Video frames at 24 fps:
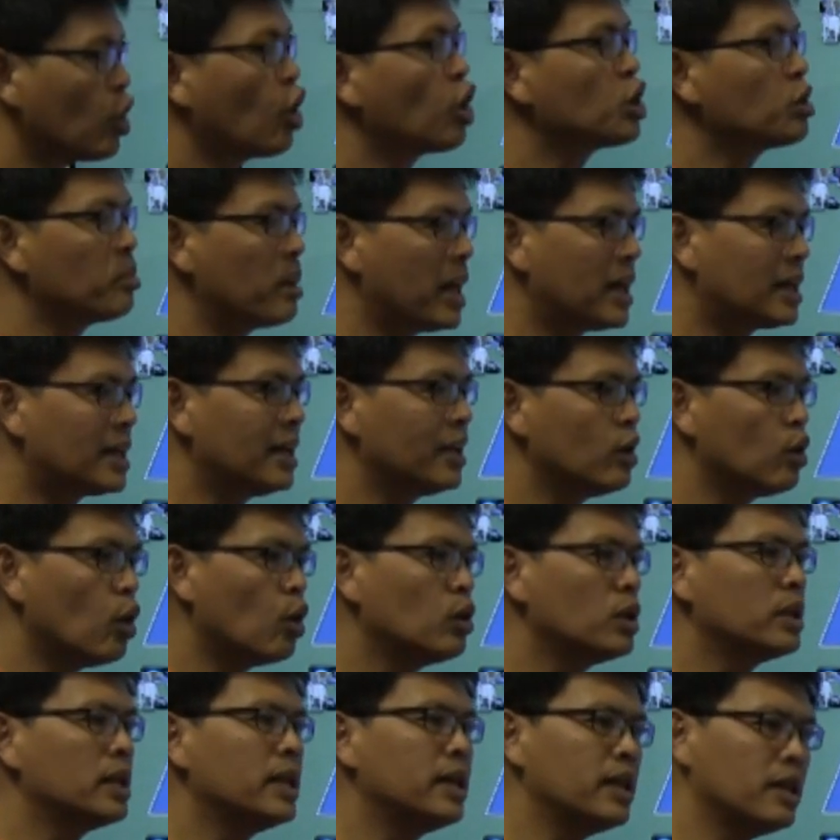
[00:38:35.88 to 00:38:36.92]
automatically
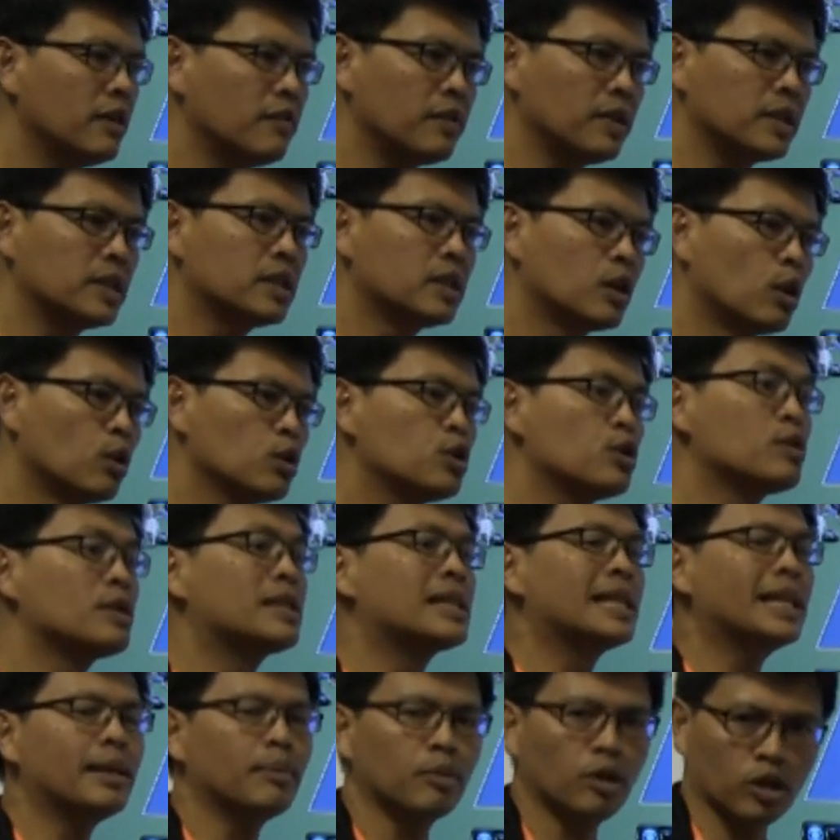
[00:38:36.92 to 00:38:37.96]
only if it goes to
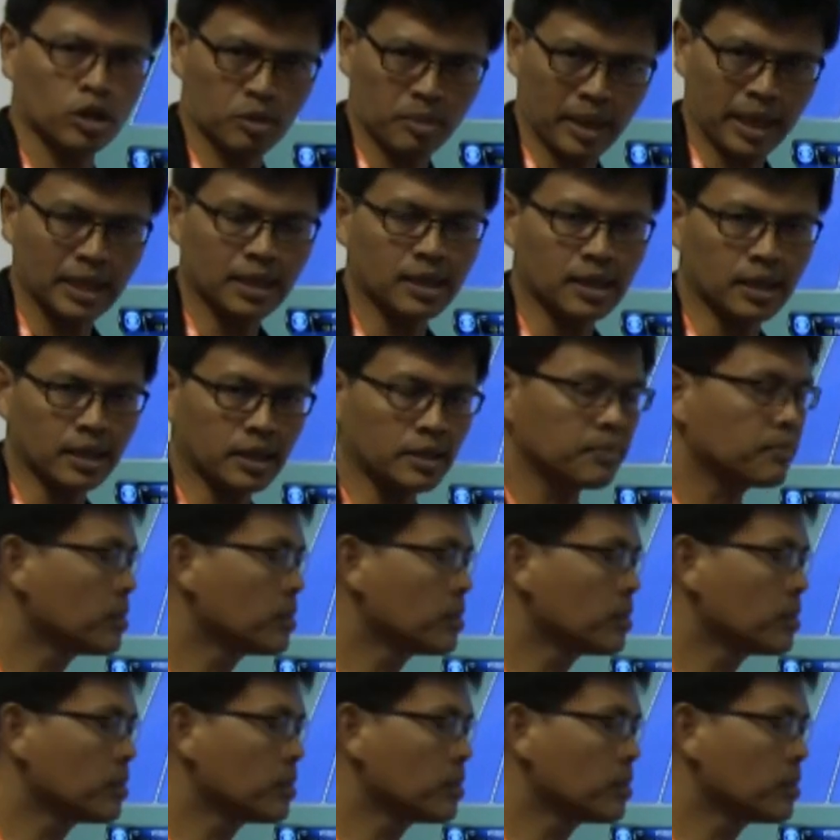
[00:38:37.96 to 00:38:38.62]
sleep automatically.